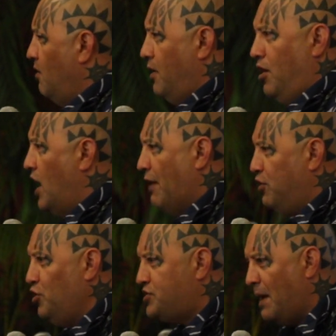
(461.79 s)
We don't have
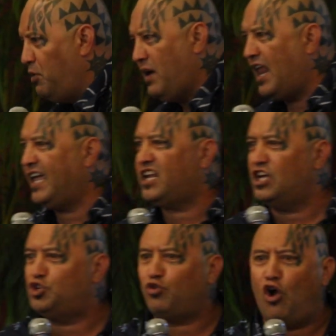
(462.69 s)
to do something. We gotta get
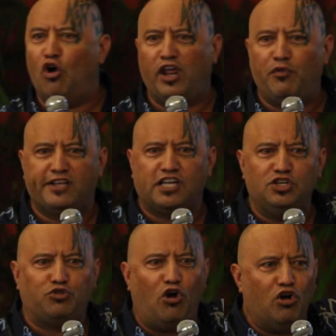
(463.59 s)
control and wrest
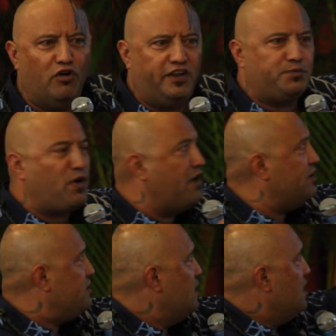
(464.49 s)
control over these private